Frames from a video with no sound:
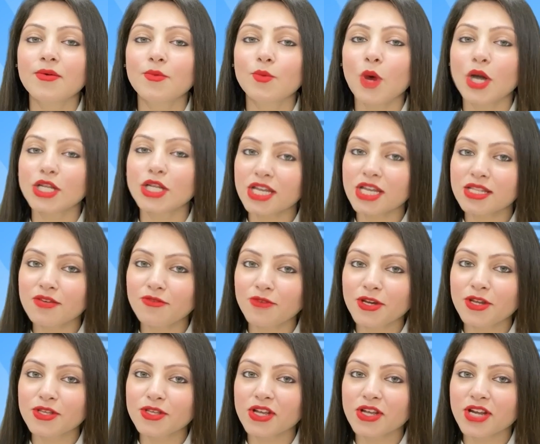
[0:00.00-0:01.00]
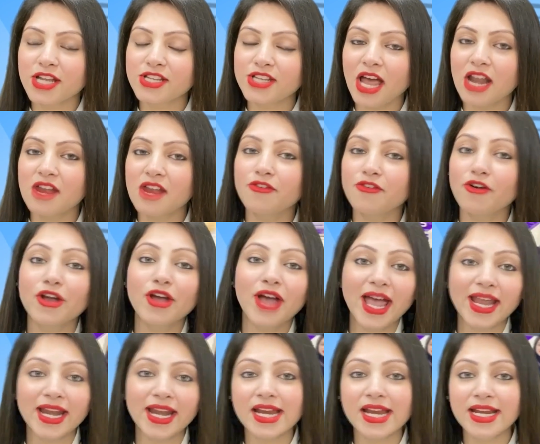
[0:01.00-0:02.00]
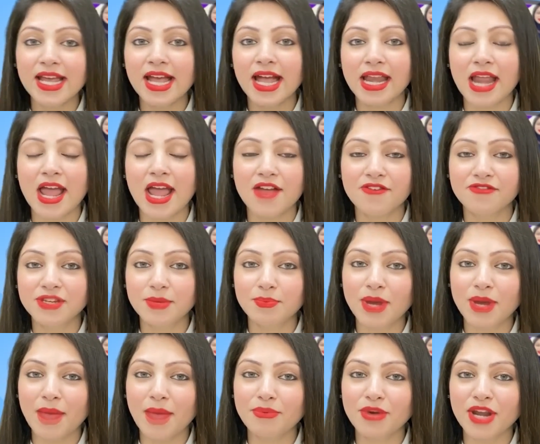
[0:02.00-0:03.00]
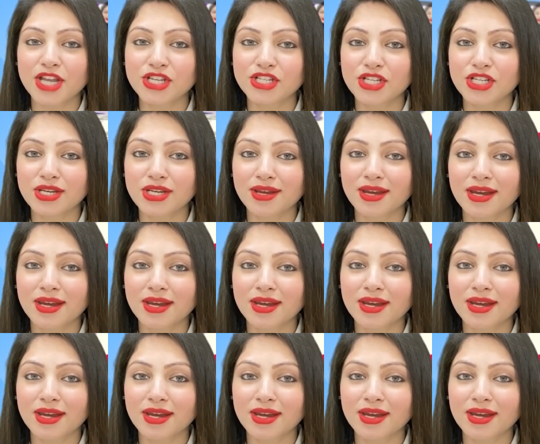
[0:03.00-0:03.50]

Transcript: Watch other videos on our channel for your NID and NIFT preparation